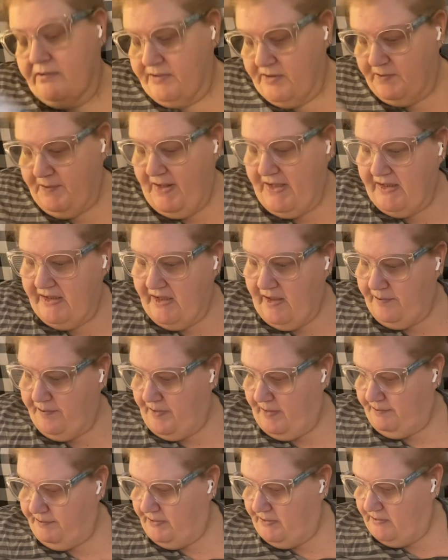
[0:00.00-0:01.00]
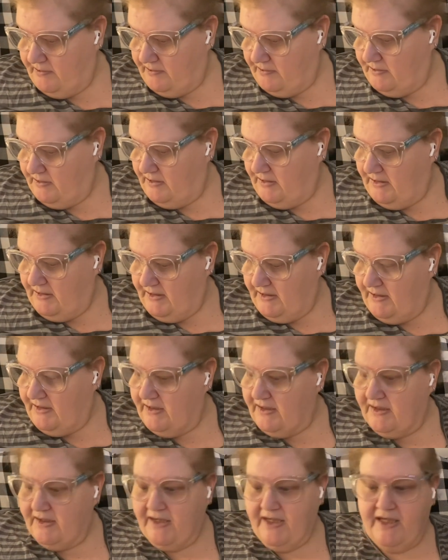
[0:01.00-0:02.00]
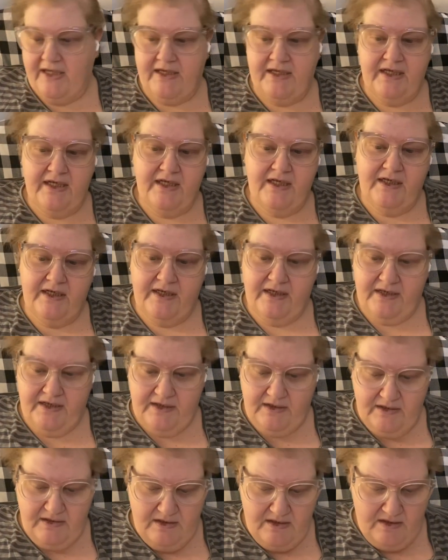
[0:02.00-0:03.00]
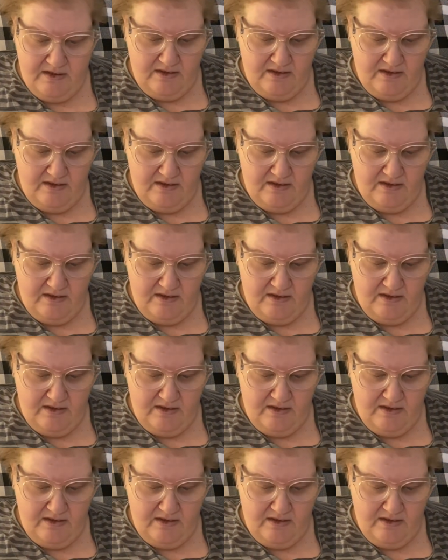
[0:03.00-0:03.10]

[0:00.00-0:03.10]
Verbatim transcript: Smiley Up Up. And it is,